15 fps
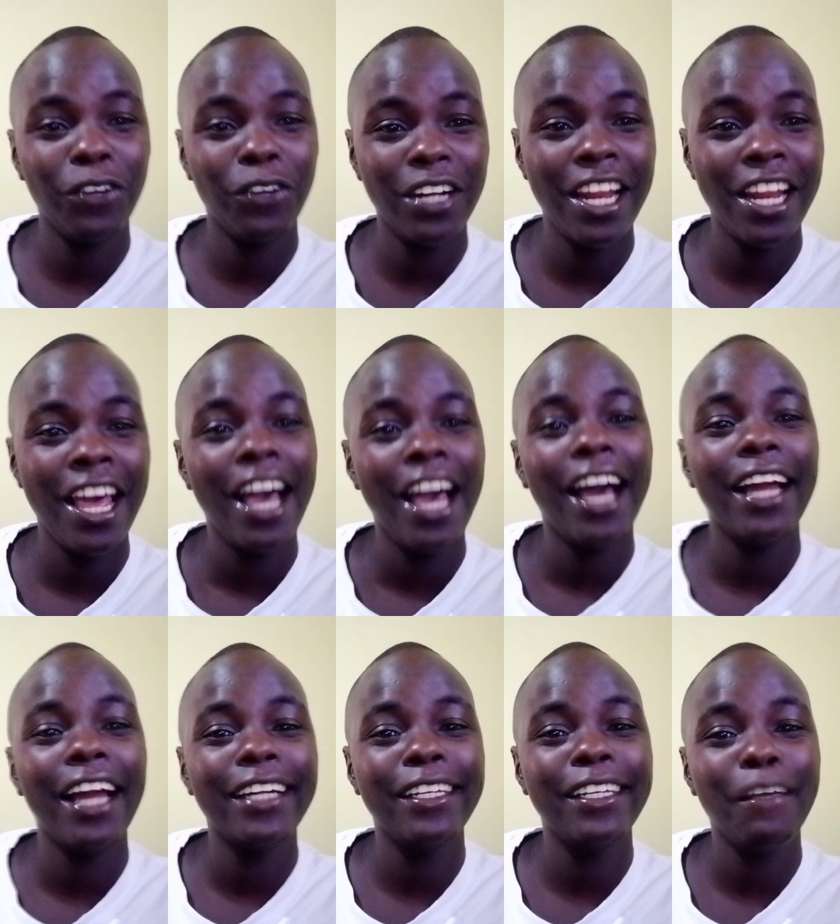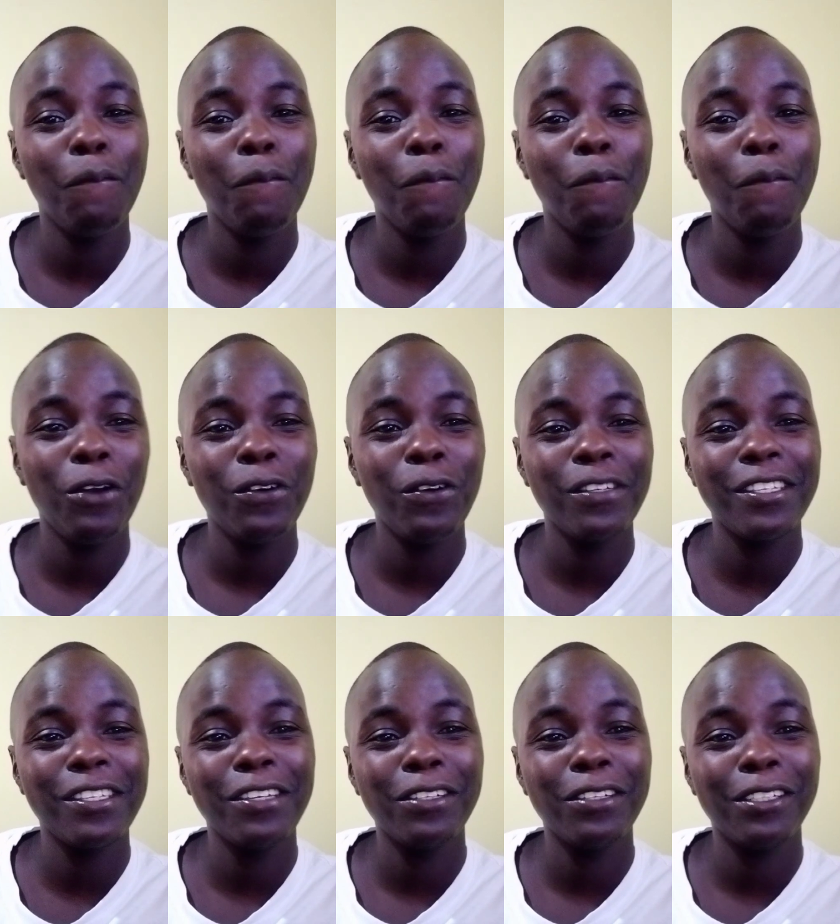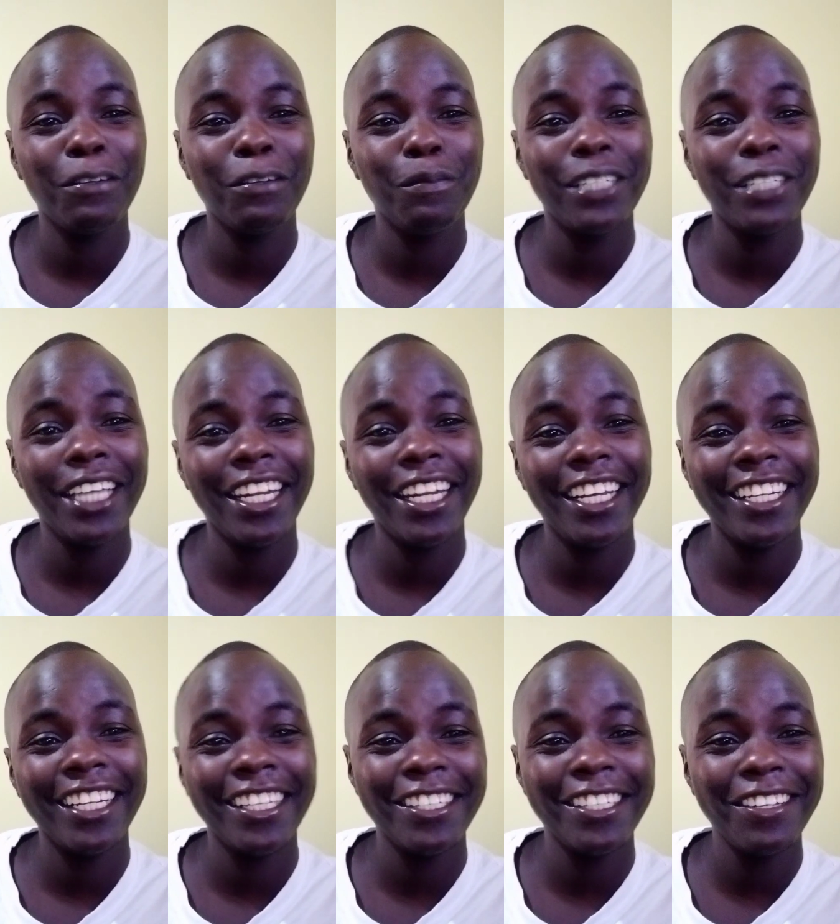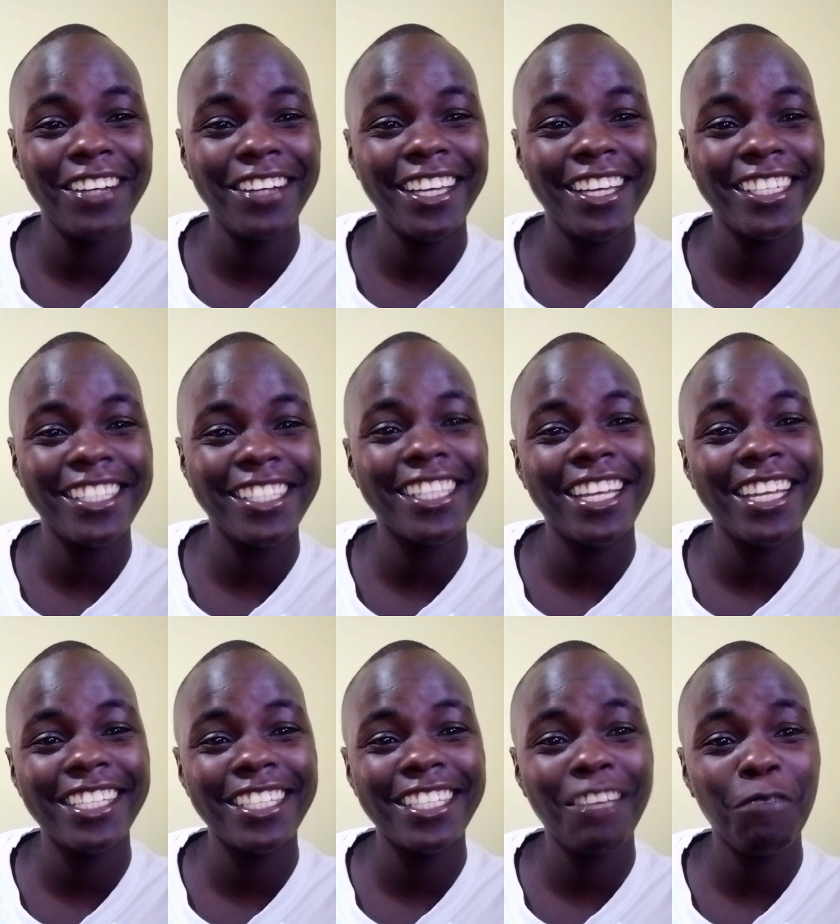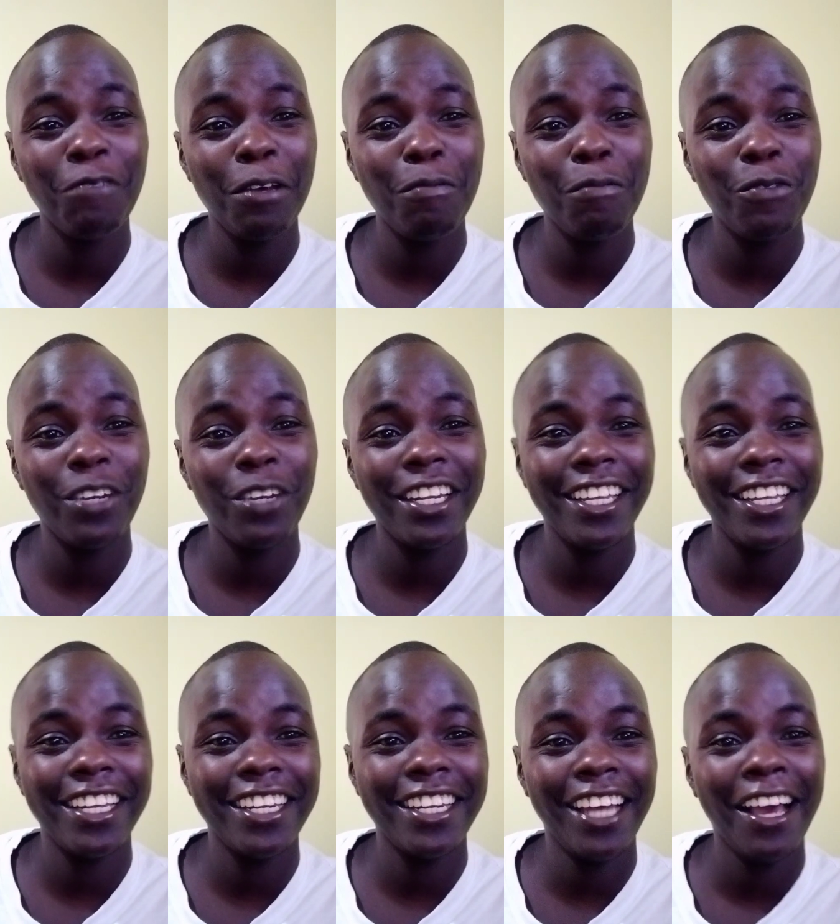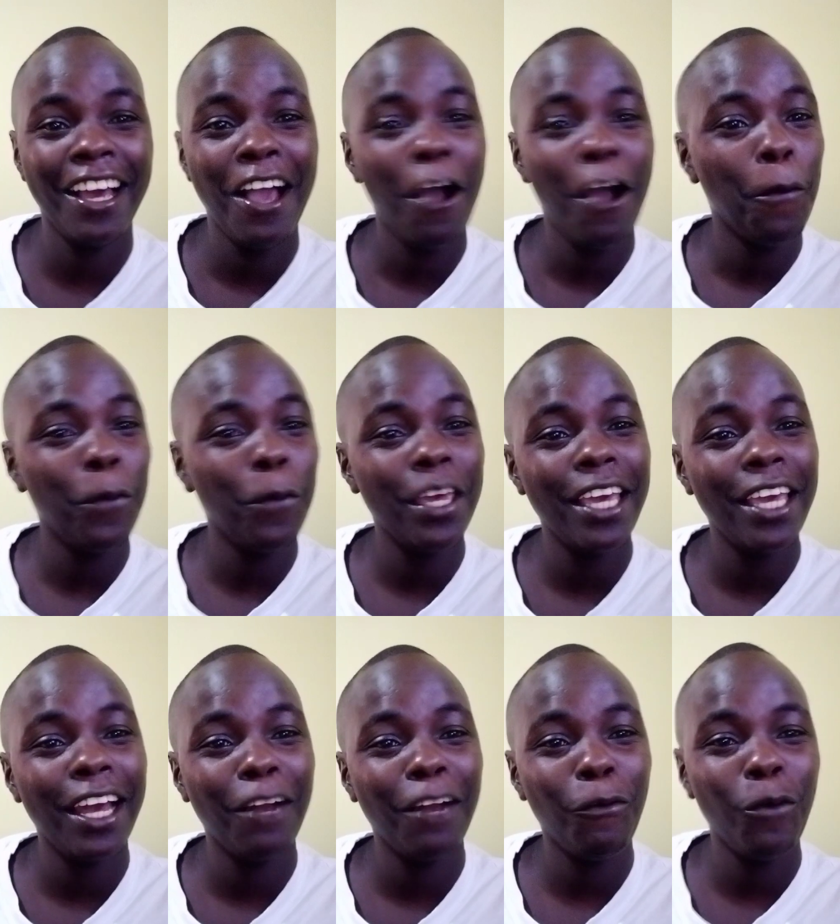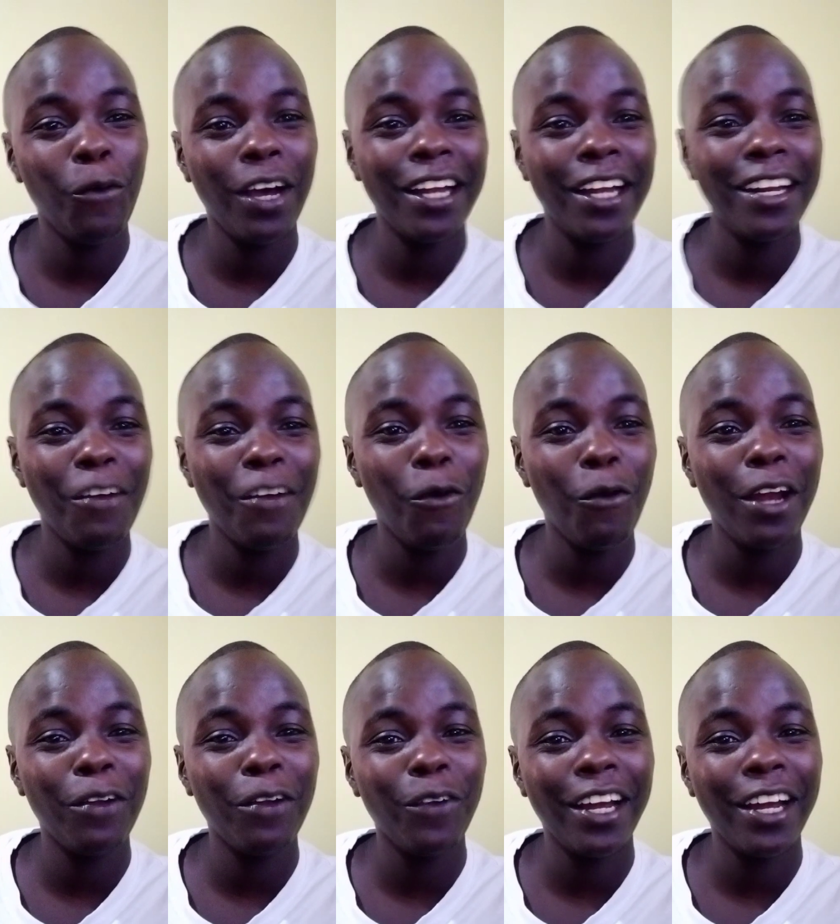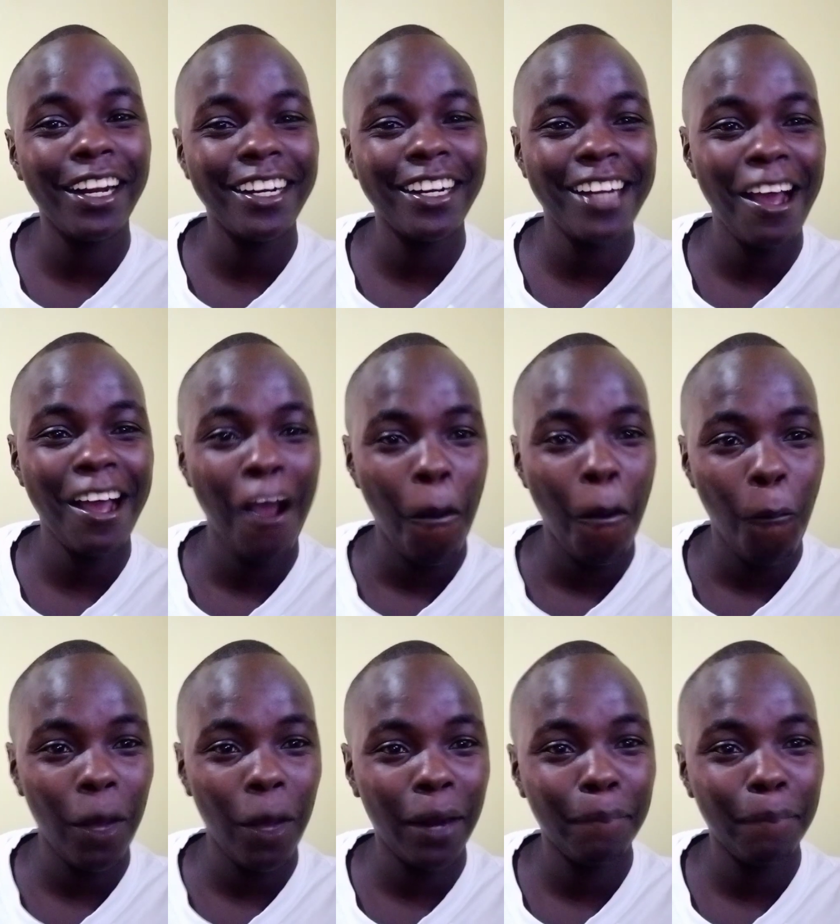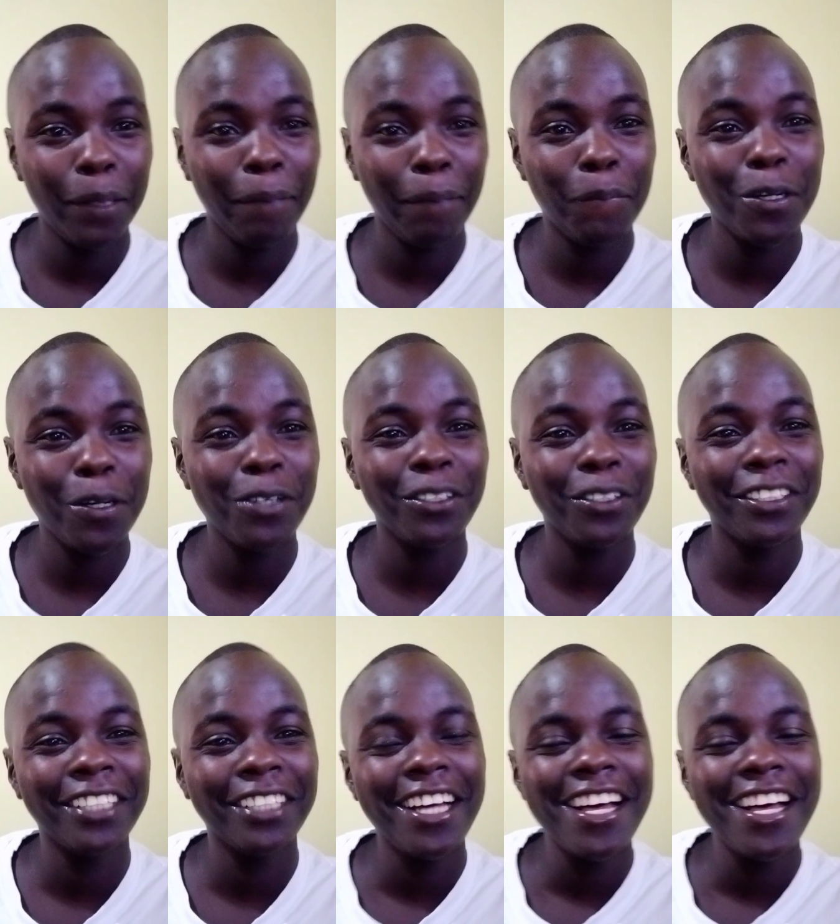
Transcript: on uh, the Mwango's YouTube channel. So guys, that's the vibe we need. We are one, one world, one people.